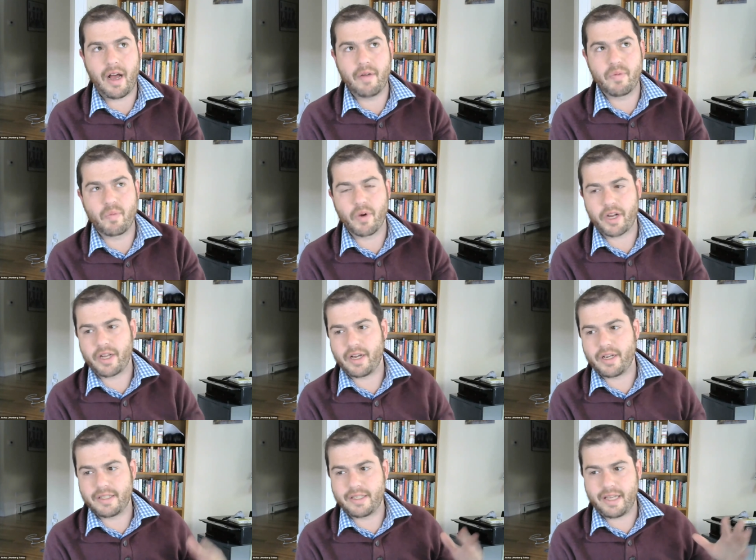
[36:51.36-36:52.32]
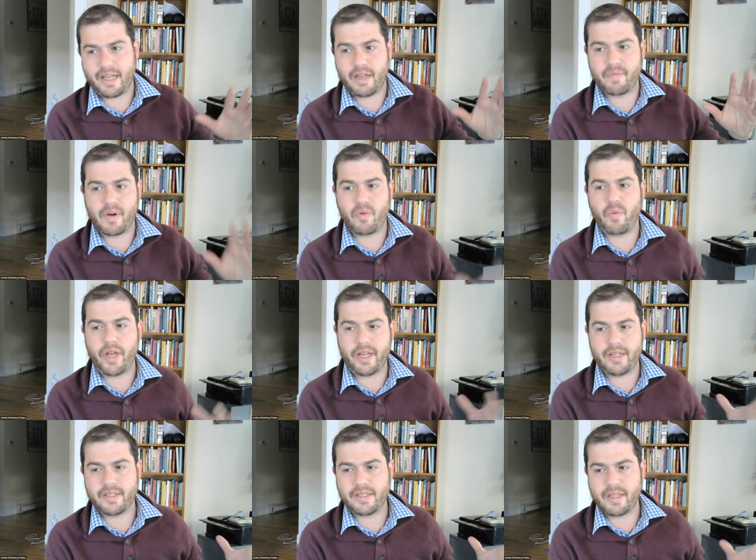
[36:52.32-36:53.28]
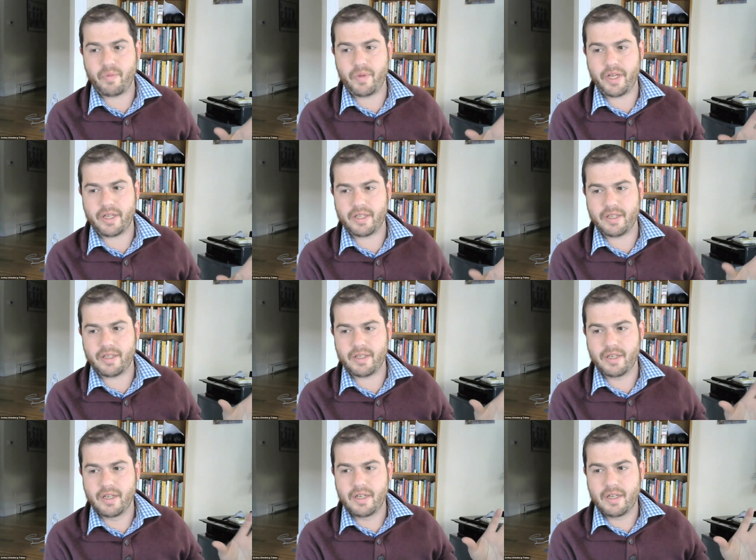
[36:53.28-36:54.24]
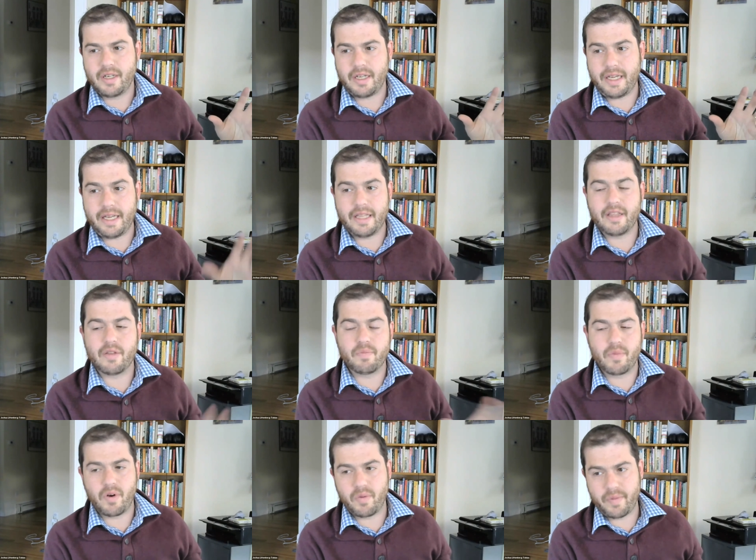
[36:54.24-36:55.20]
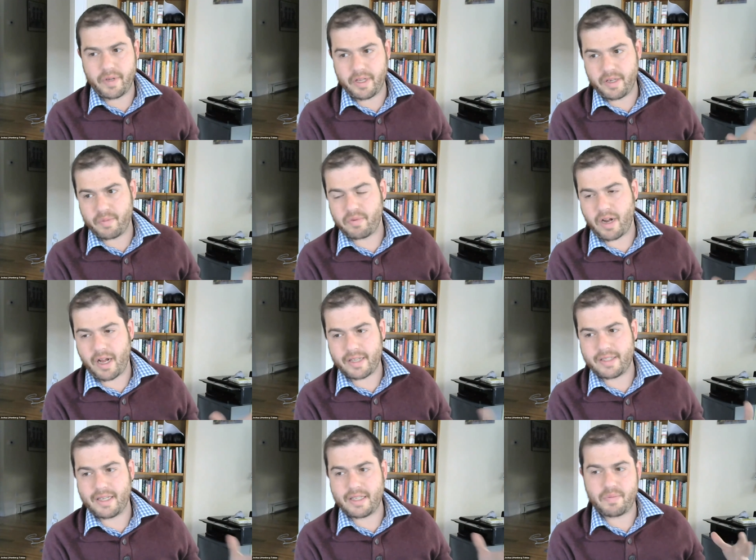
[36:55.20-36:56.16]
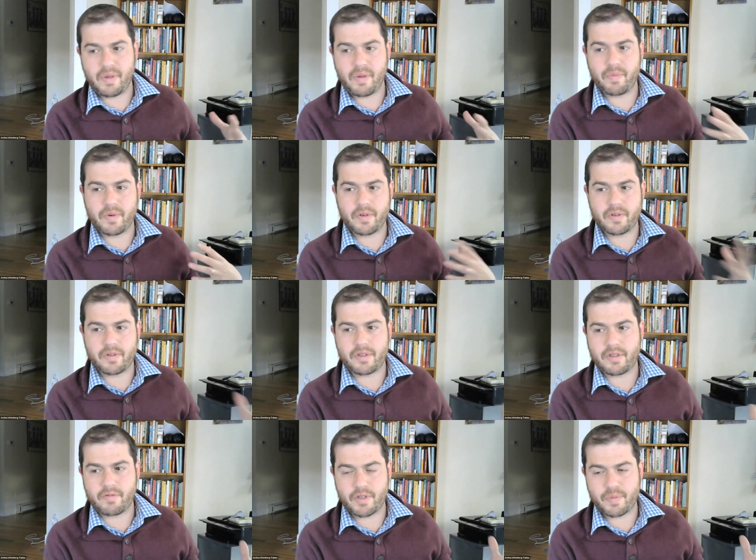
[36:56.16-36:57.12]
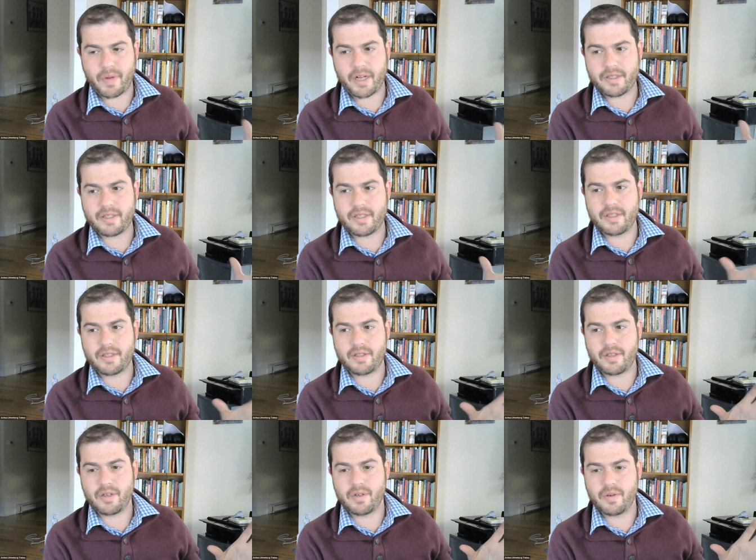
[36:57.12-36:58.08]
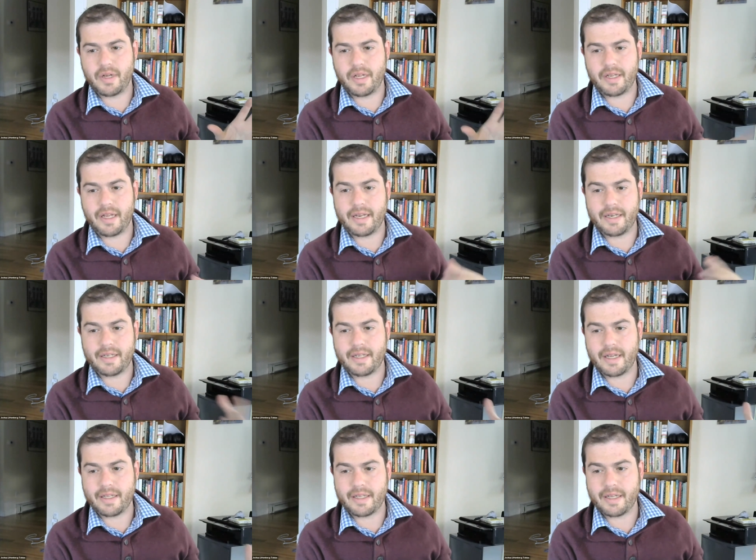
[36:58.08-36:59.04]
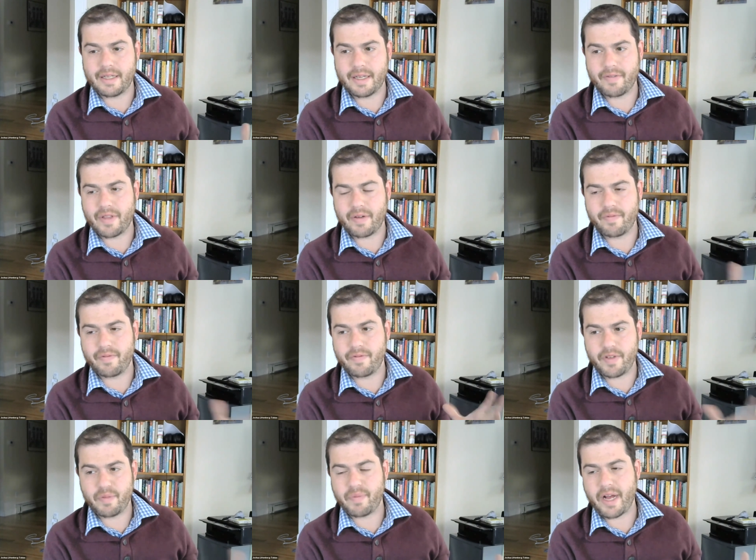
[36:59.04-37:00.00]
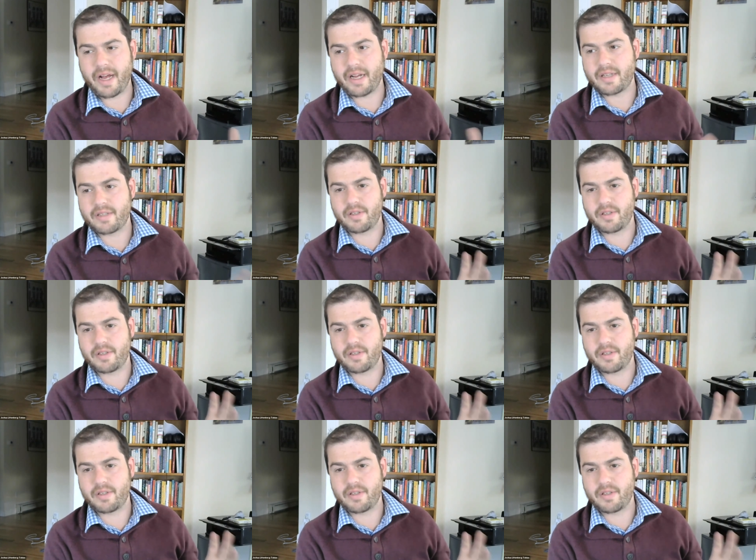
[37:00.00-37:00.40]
I've been working on is thinking about ways that we can, in the moment, process people's responses. So and, and, and give them feedback.